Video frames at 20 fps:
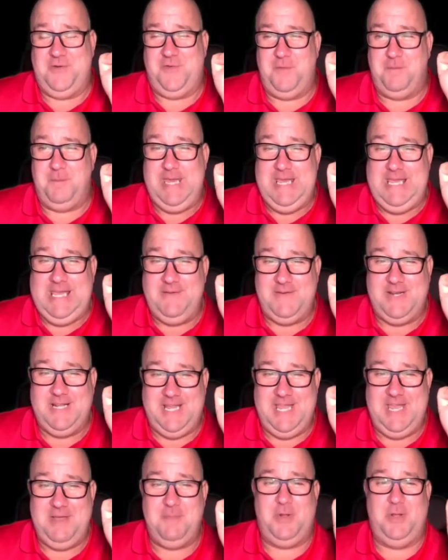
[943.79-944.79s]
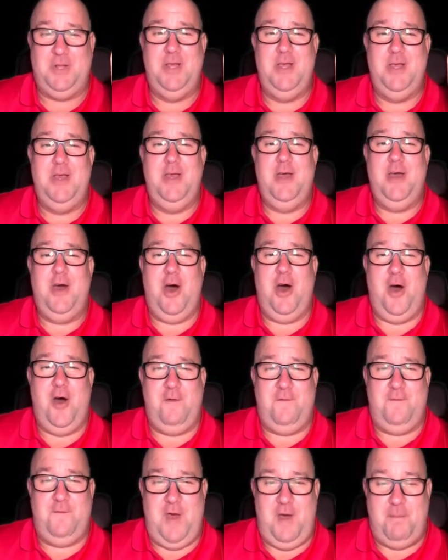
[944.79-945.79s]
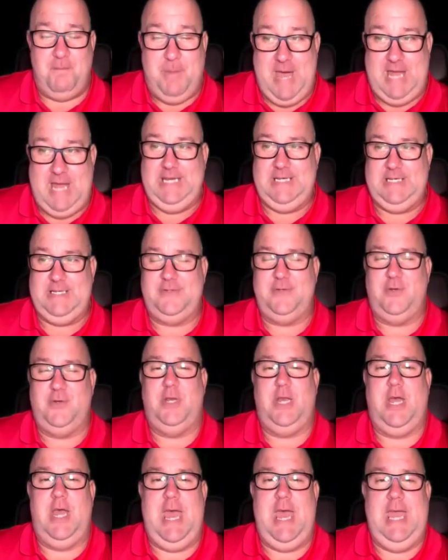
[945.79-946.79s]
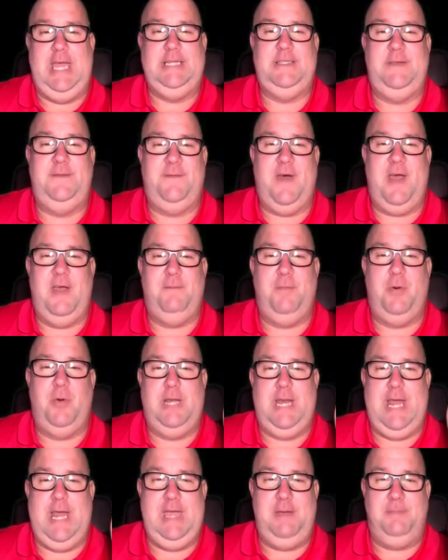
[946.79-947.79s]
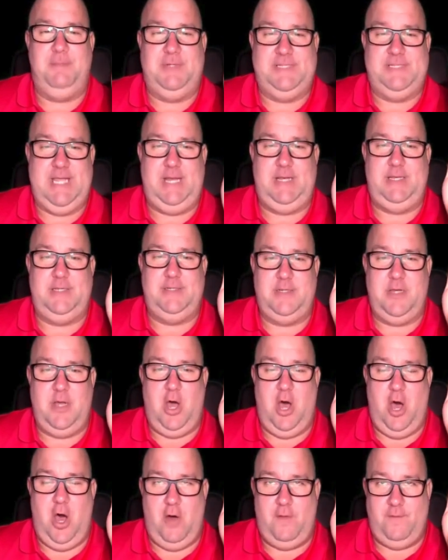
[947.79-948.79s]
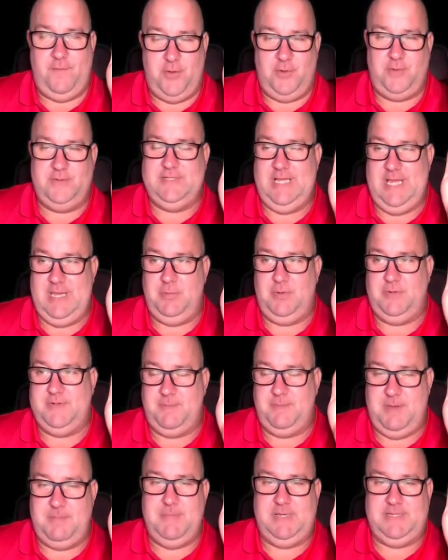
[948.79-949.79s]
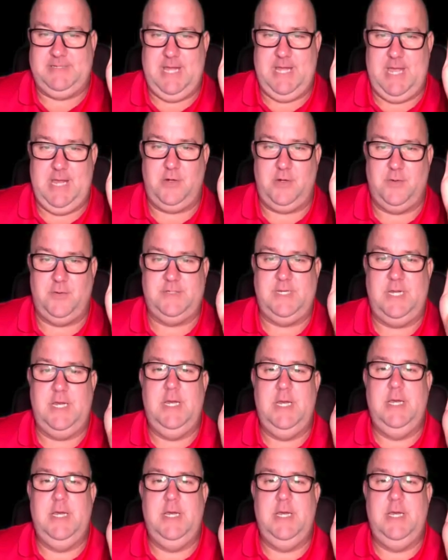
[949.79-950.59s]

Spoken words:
If you've been given a label of a panic disorder, 85.8% of those labels have been misdiagnosed.